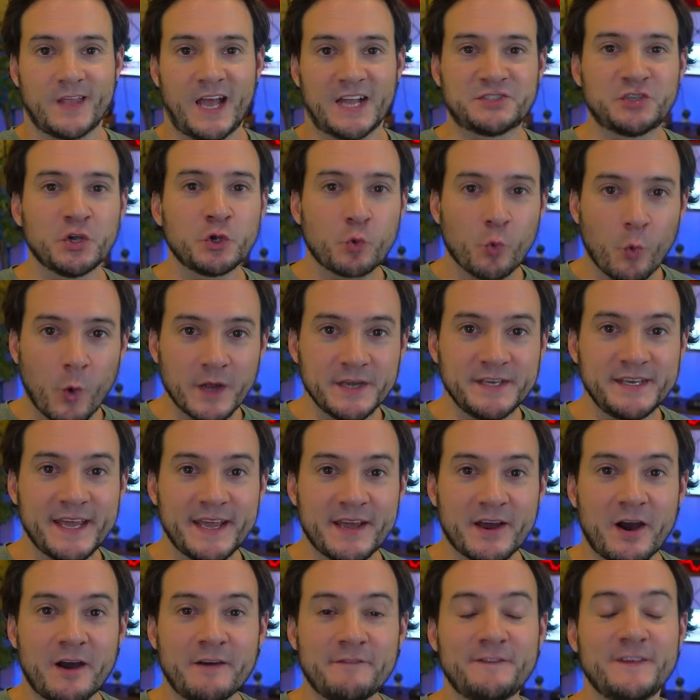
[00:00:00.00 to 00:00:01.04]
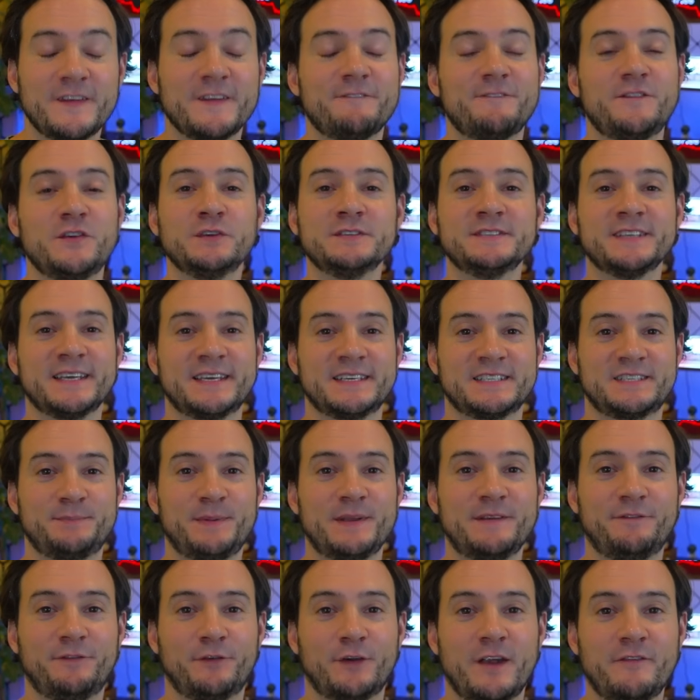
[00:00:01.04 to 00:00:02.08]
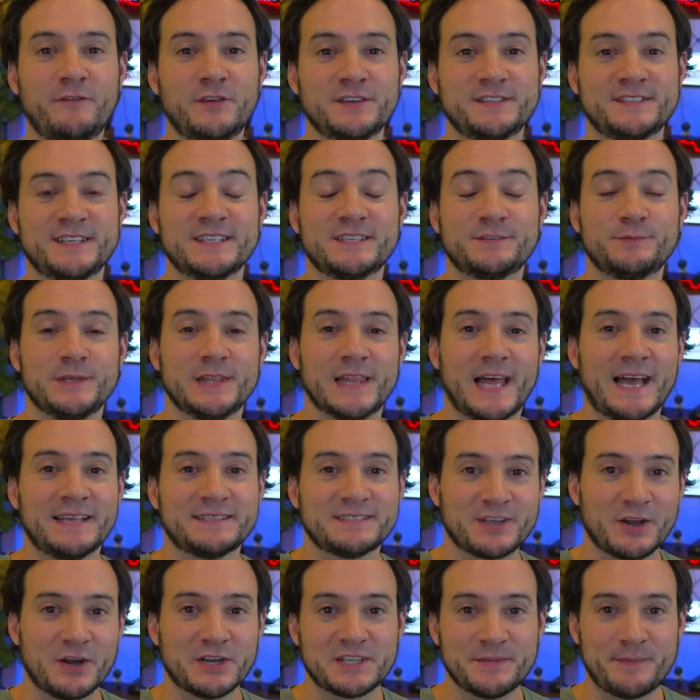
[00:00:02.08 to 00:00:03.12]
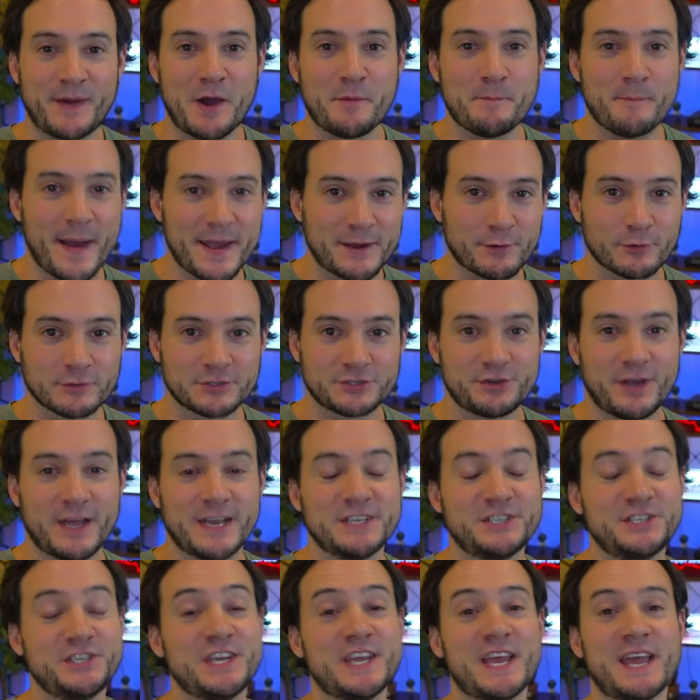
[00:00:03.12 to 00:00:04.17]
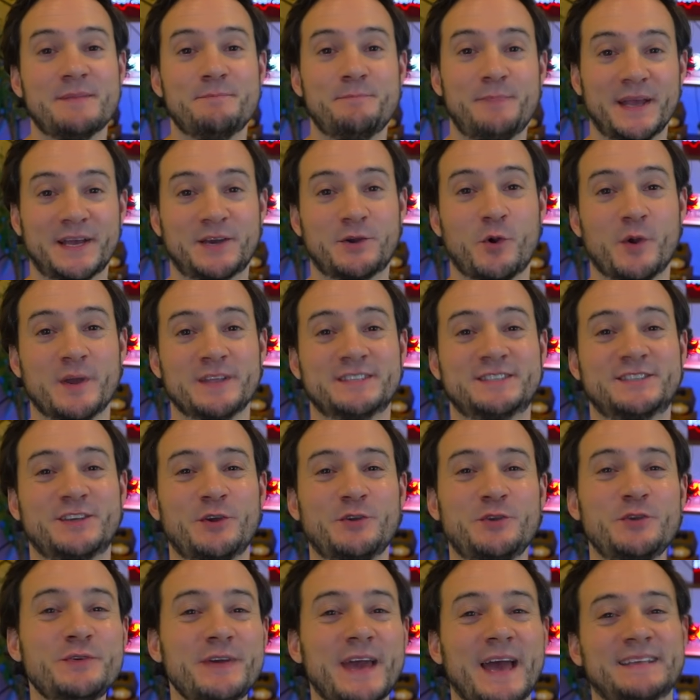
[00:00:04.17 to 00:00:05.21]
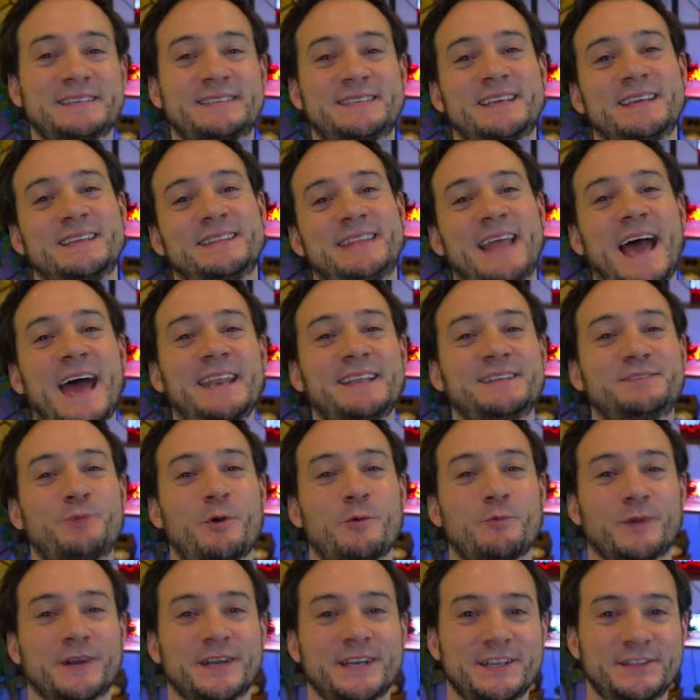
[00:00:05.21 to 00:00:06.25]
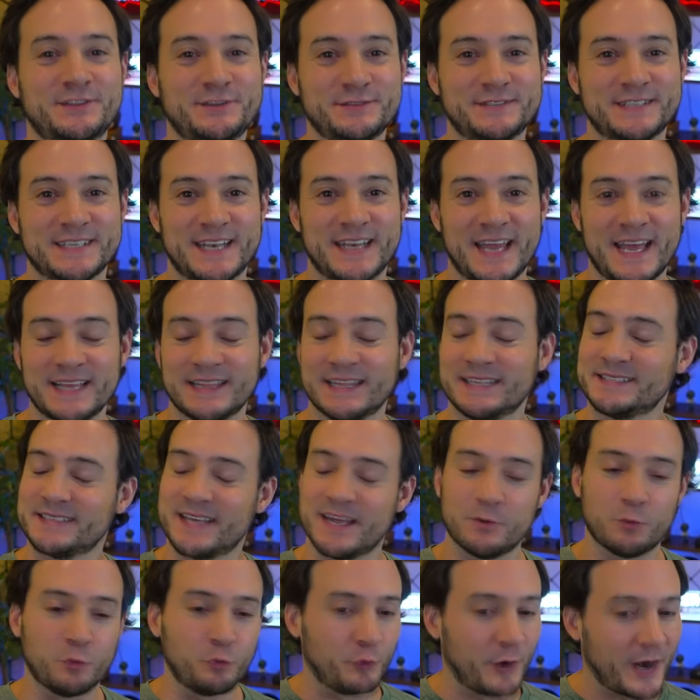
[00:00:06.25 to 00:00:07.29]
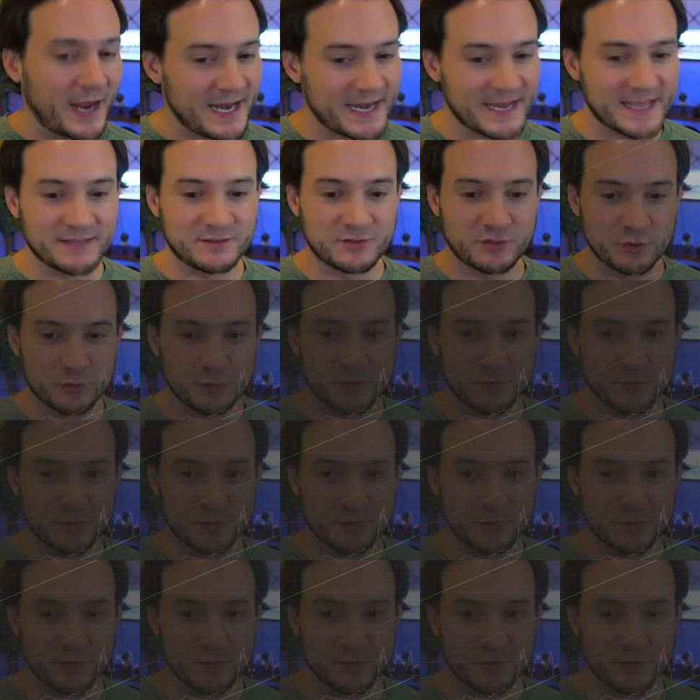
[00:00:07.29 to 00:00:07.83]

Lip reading: I took one day off and it feels like it's been forever since we last talked about MicroStrategy and Bitcoin. So you guessed it, that is what we're gonna do today. Let's get right into